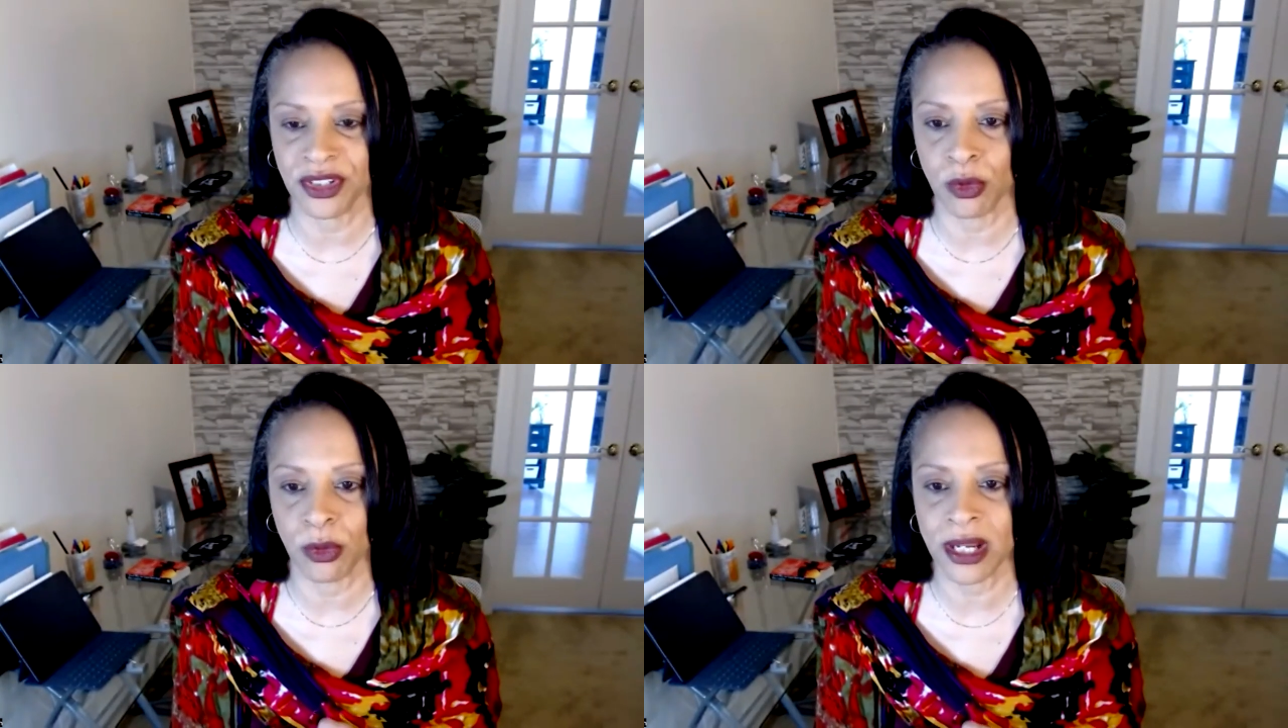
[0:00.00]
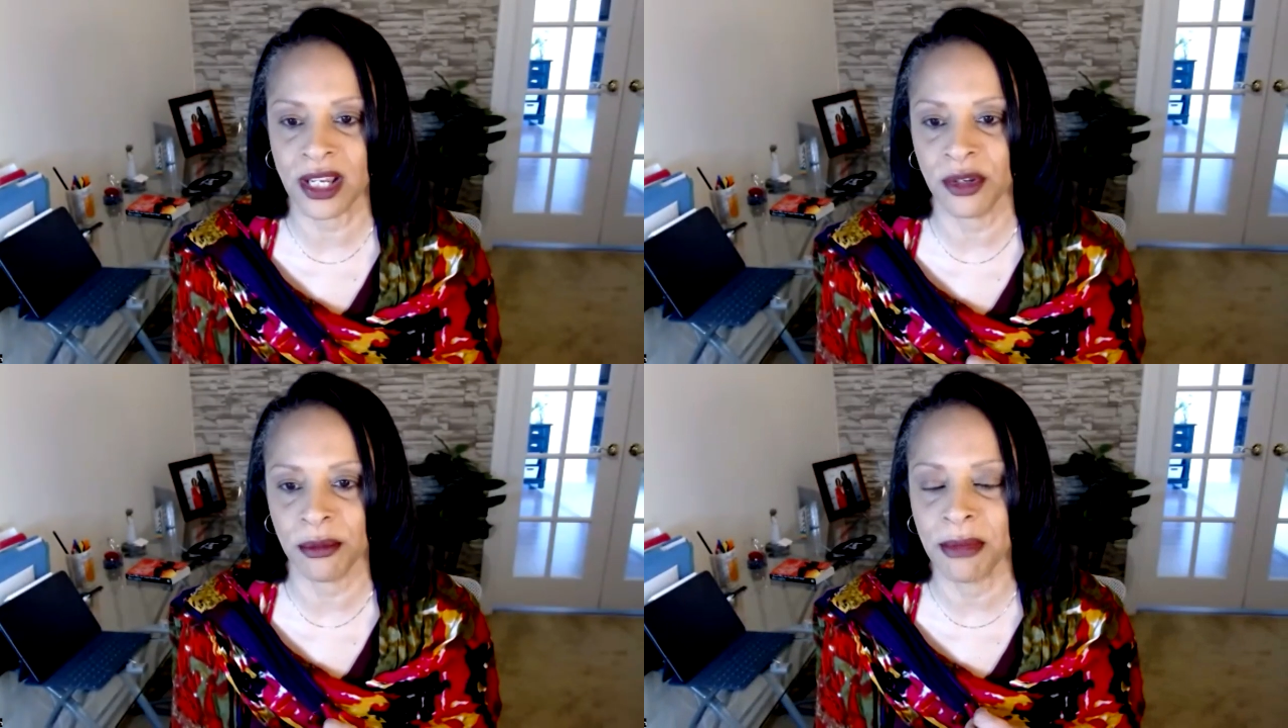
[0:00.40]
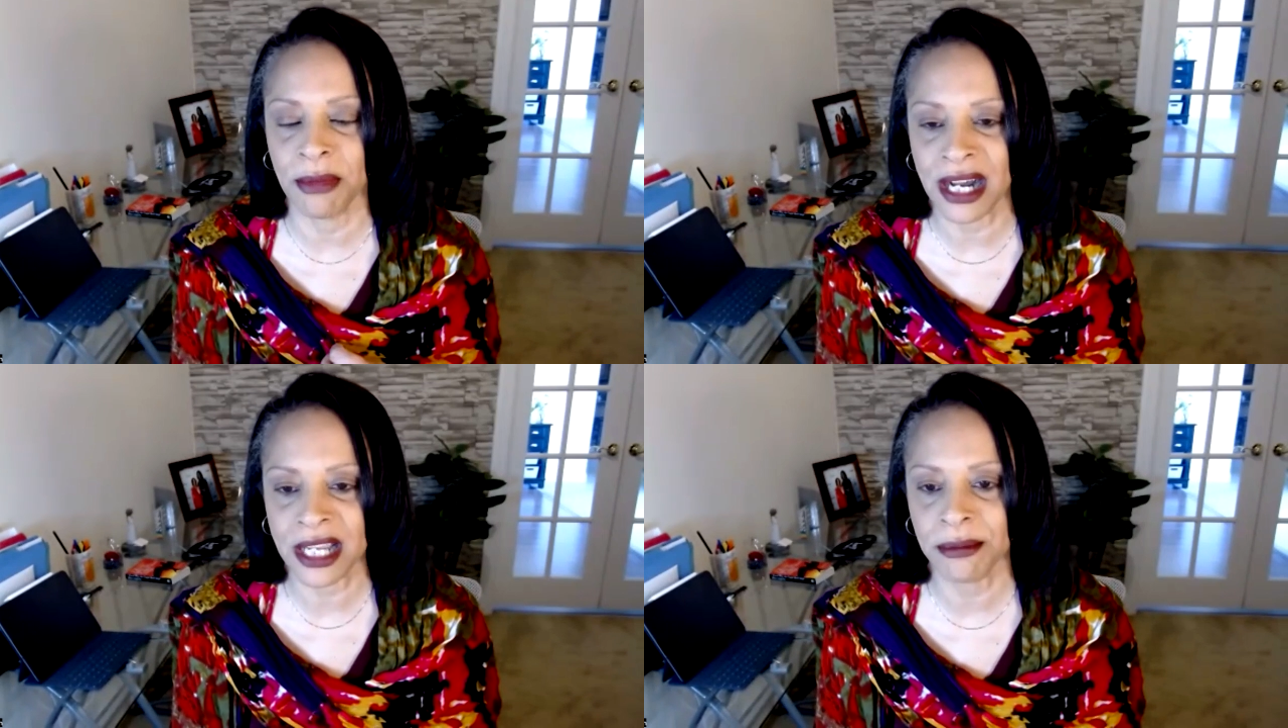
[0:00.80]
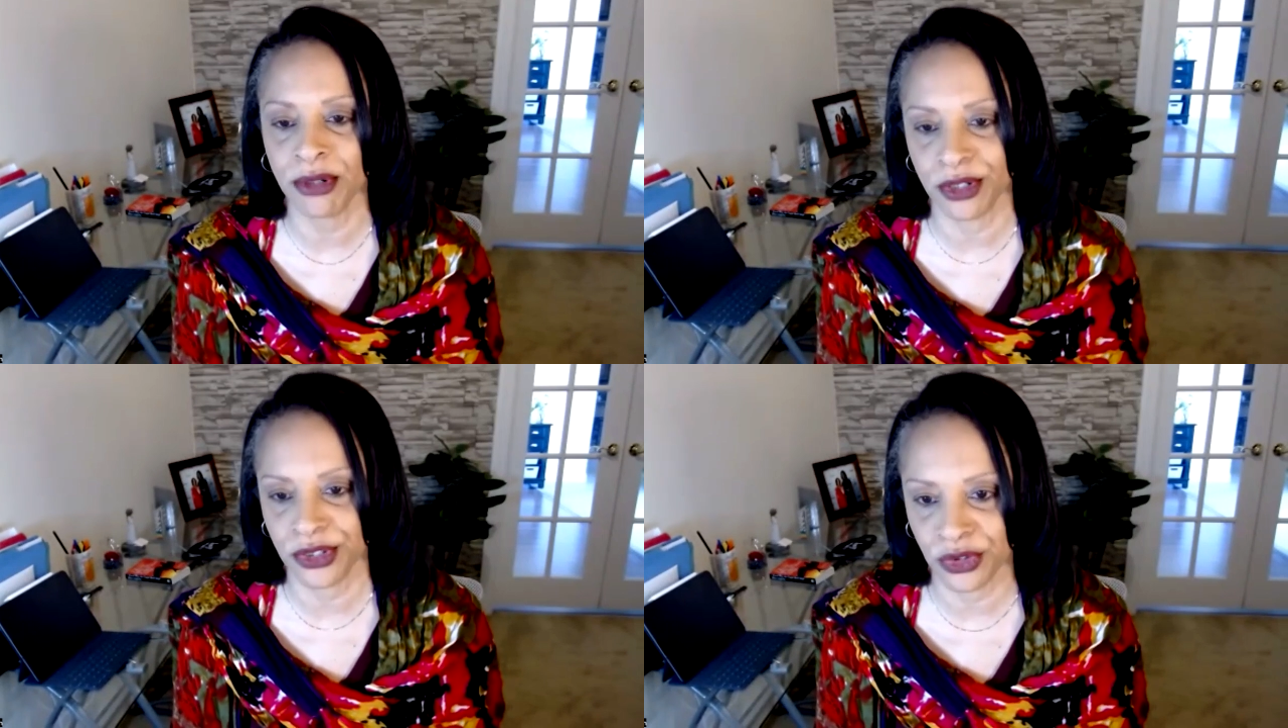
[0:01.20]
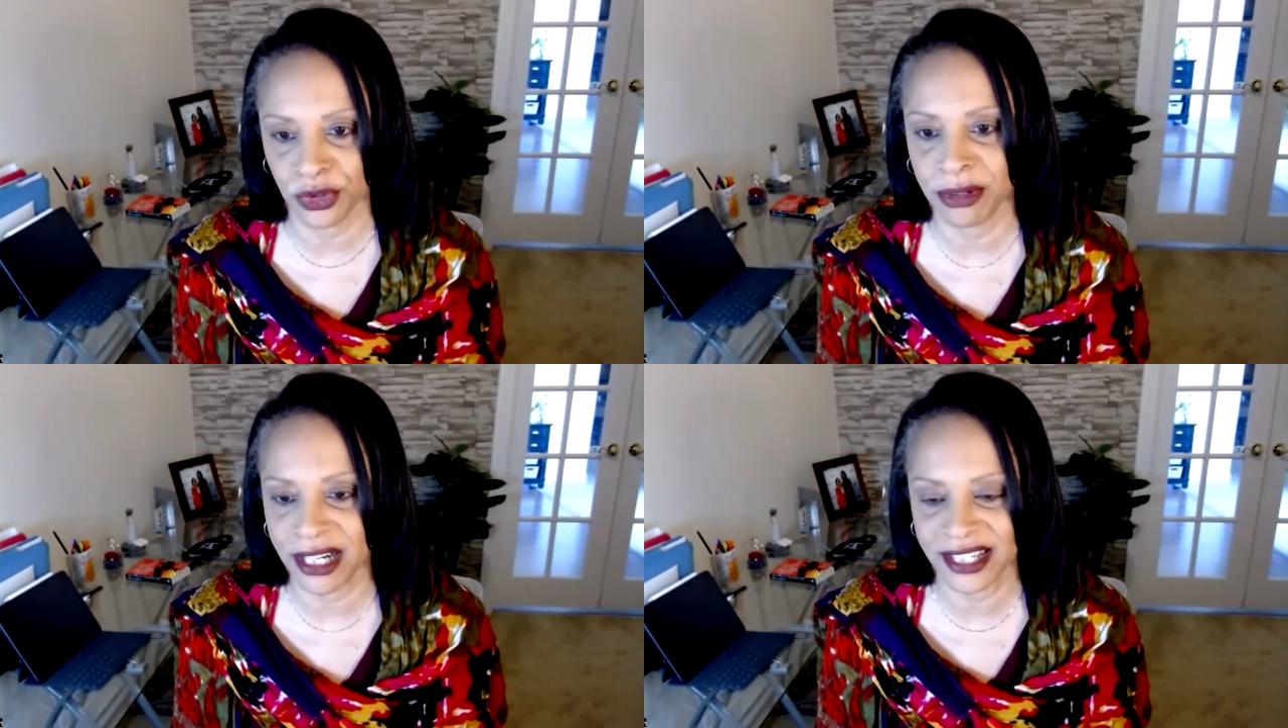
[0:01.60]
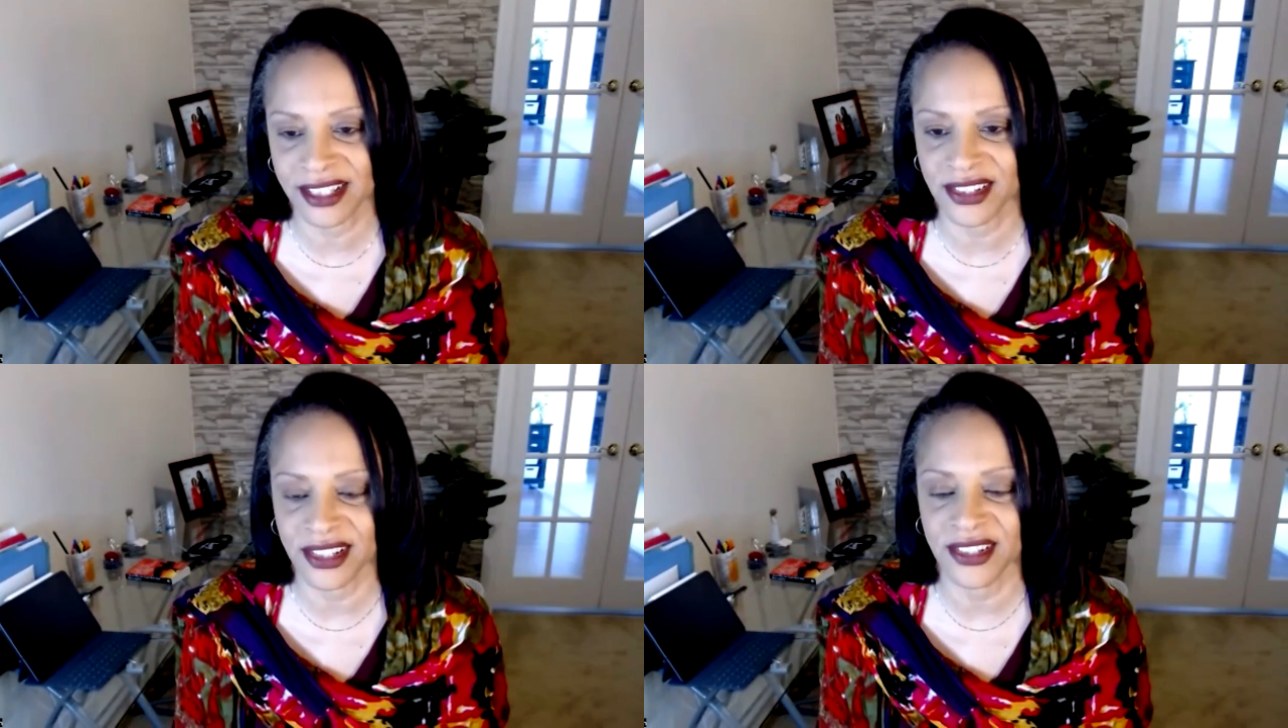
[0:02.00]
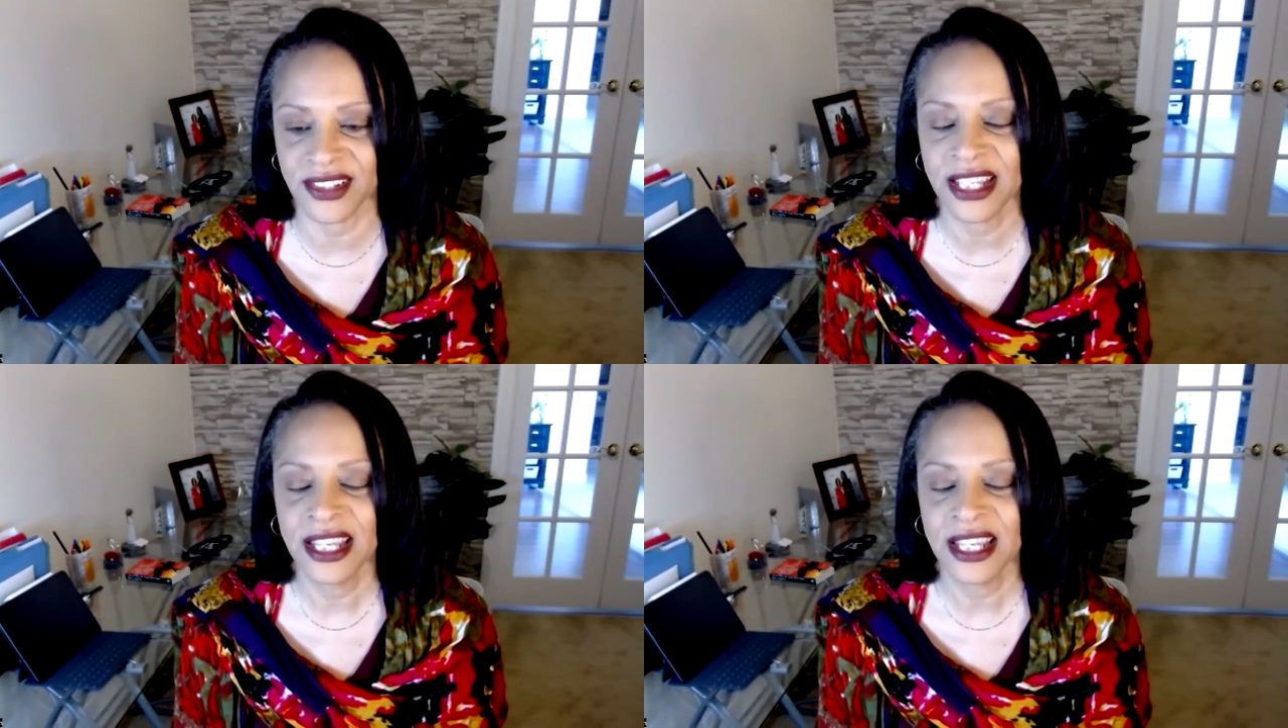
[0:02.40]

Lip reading: around my personal biases.